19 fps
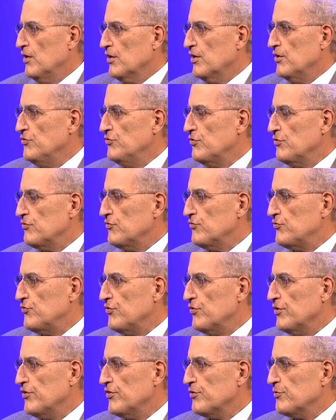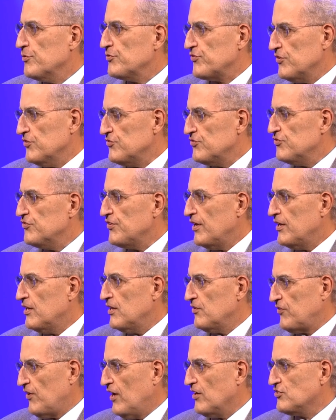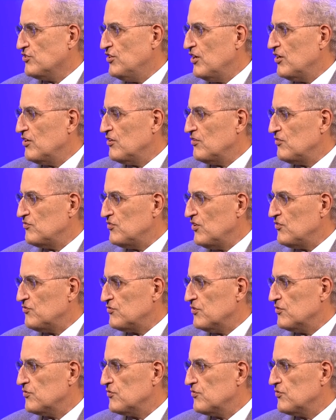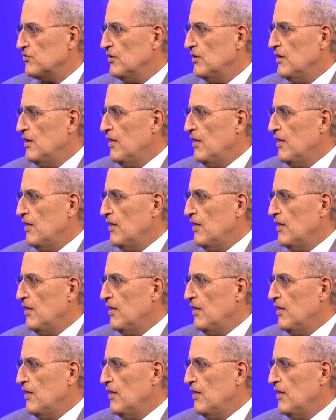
In Newton's theory, there was instantaneous action at a distance.